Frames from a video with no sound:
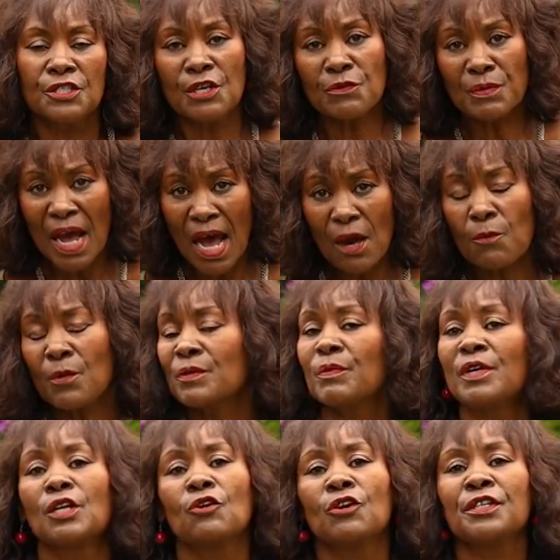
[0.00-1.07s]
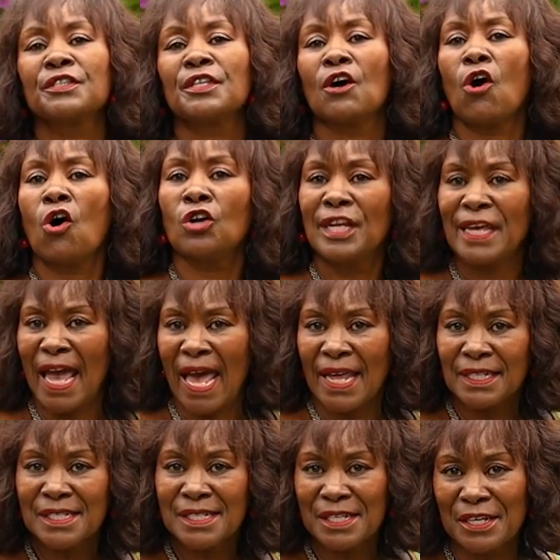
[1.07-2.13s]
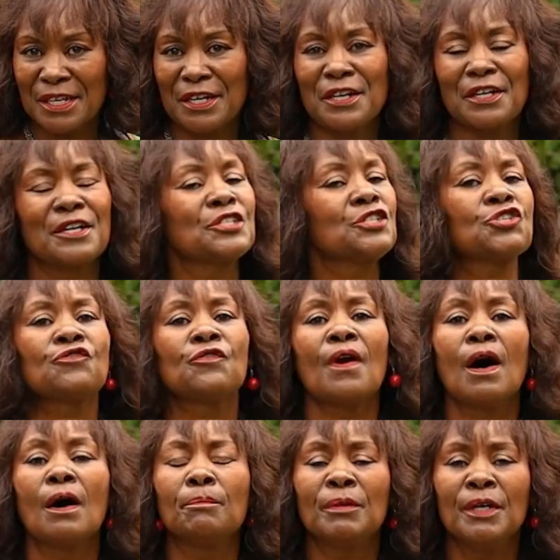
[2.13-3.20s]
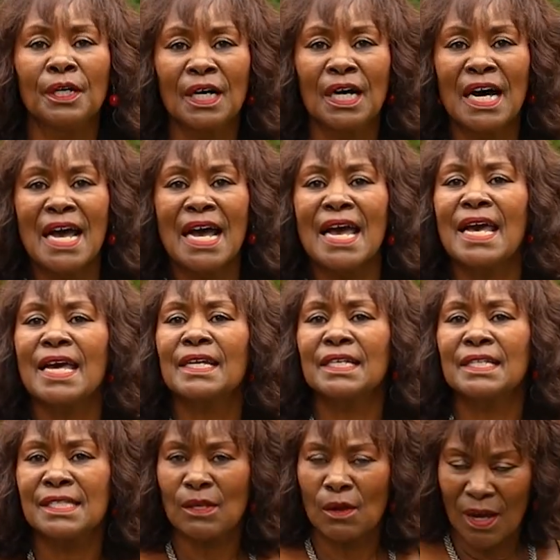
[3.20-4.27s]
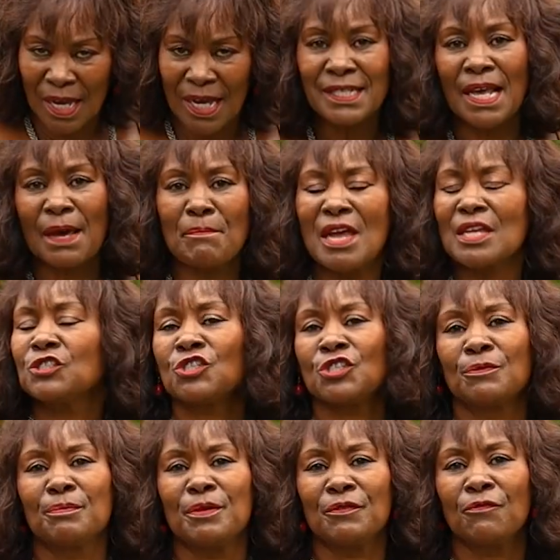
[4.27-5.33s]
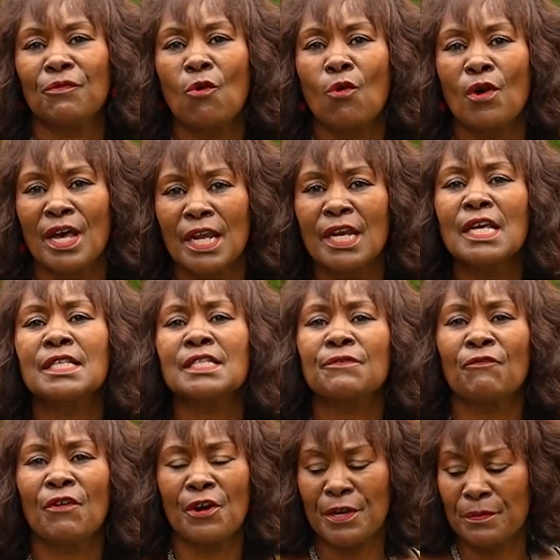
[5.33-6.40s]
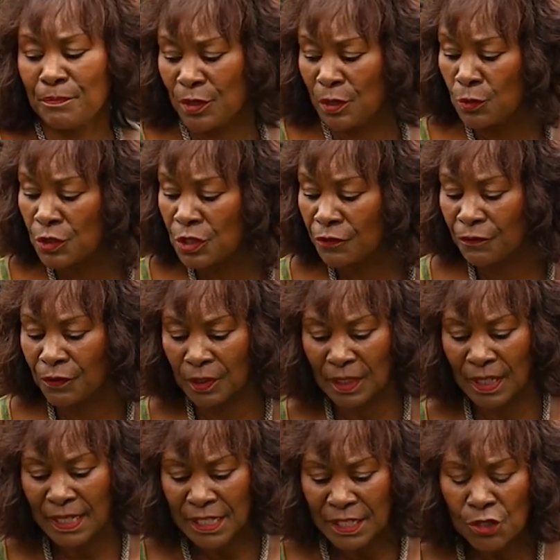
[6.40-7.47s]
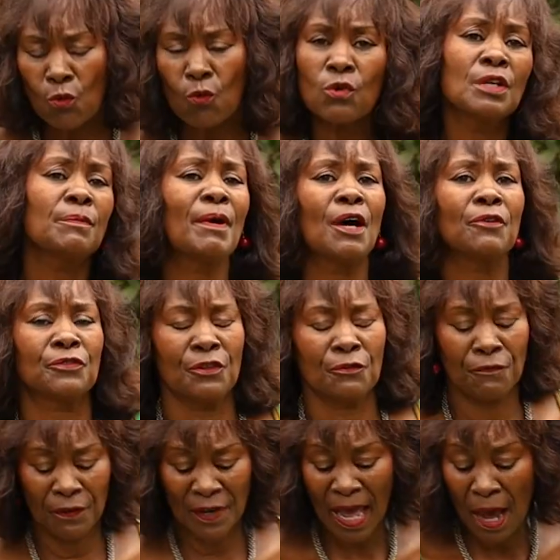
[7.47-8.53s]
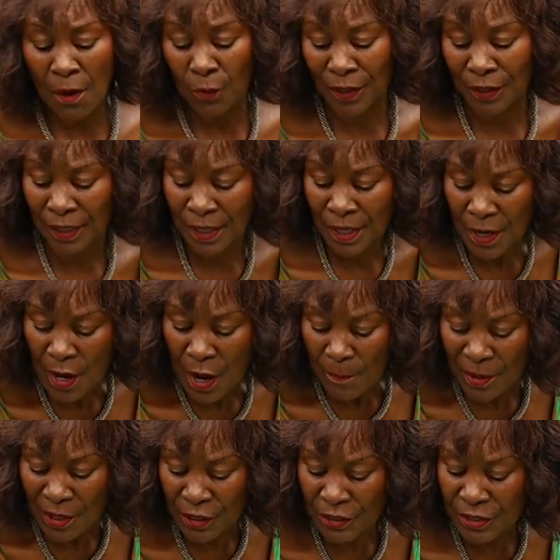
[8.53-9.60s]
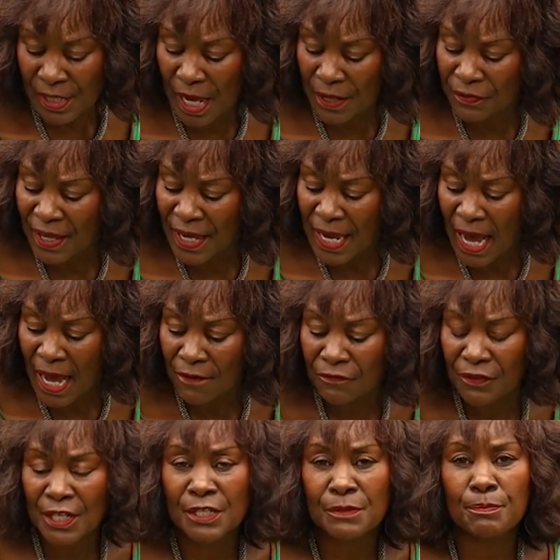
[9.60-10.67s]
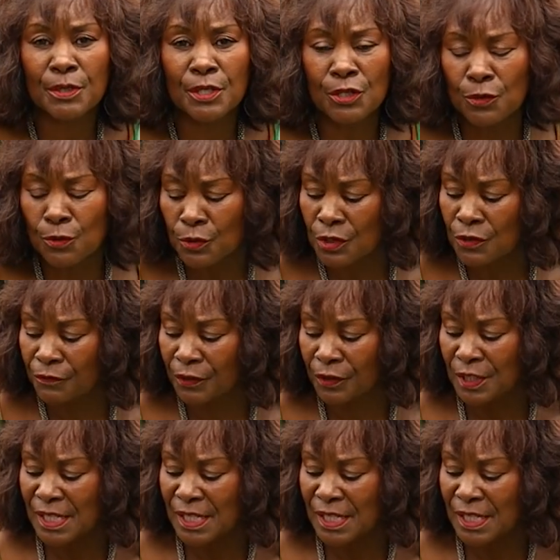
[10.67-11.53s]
So now when we look at the oleander shrub, it is, as I mentioned before, it is very beautiful, and it's all about the flower because they have these beautiful